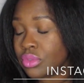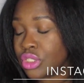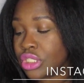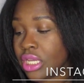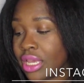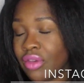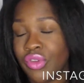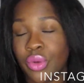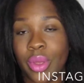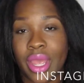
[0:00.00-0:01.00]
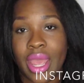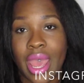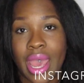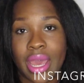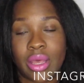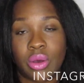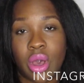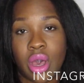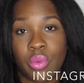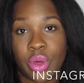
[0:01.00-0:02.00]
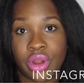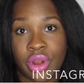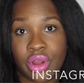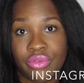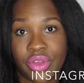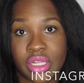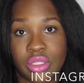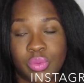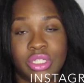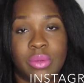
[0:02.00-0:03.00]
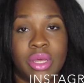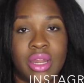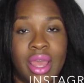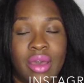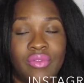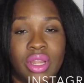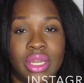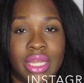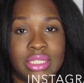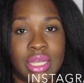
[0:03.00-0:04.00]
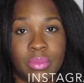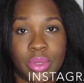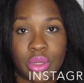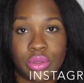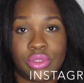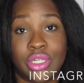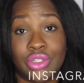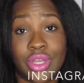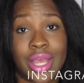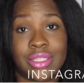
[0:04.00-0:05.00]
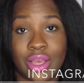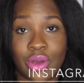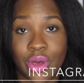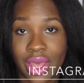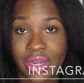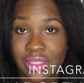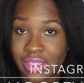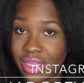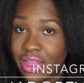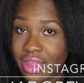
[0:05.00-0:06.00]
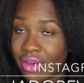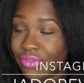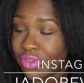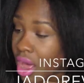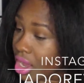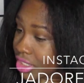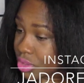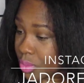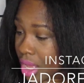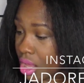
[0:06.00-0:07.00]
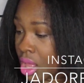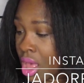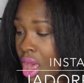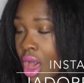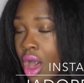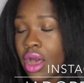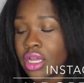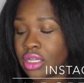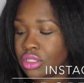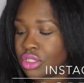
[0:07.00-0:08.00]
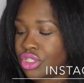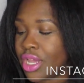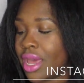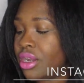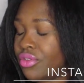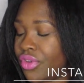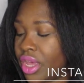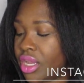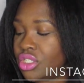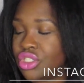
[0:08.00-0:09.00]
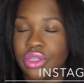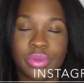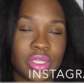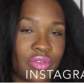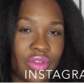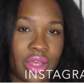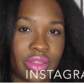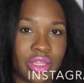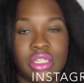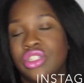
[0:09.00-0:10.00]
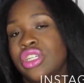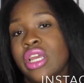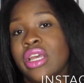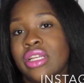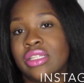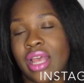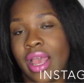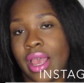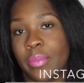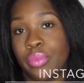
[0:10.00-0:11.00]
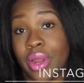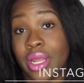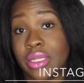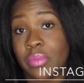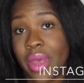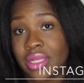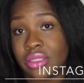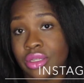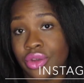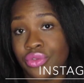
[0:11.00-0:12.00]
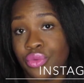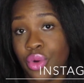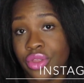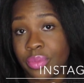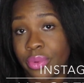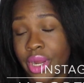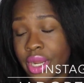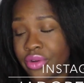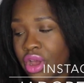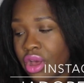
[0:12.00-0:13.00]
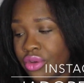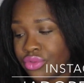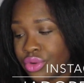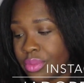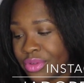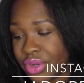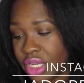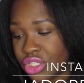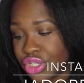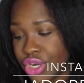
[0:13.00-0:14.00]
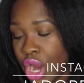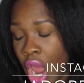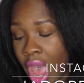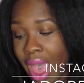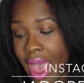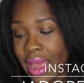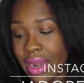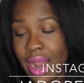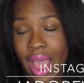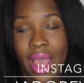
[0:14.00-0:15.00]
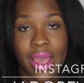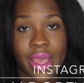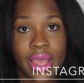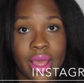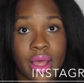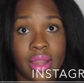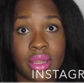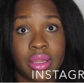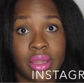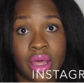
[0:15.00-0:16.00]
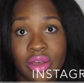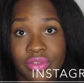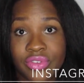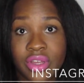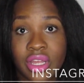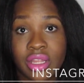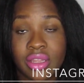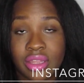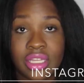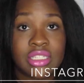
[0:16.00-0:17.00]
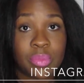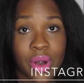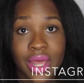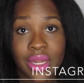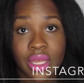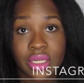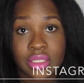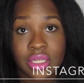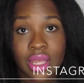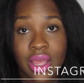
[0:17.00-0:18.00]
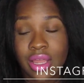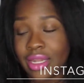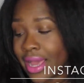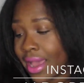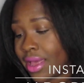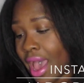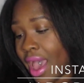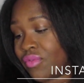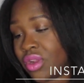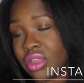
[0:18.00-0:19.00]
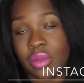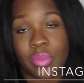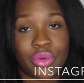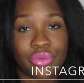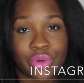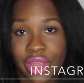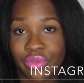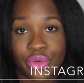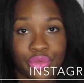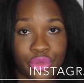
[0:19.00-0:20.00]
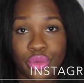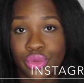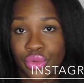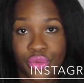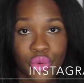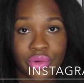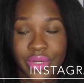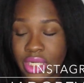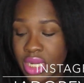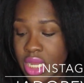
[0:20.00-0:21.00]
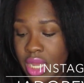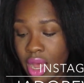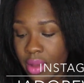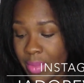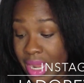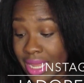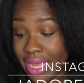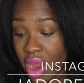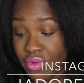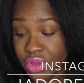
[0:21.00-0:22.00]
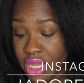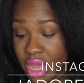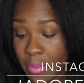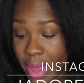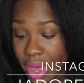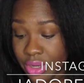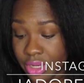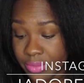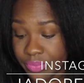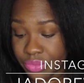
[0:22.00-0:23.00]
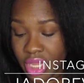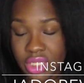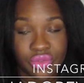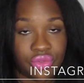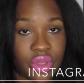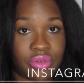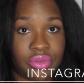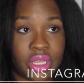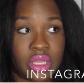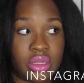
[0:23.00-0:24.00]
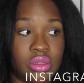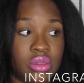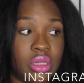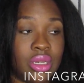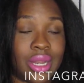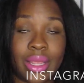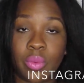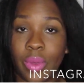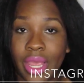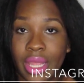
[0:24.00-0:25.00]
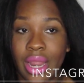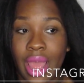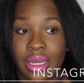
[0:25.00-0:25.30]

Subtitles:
She gave it away at one of her events, which I'm gonna have a link down below so that you guys can go ahead and see that vlog as well. She had an event, she was giving out these. She is a brand ambassador for the brand of Cream of Nature, and I love this product. Like, I have nothing but rave reviews for it. I like everything about it. It's very lightweight.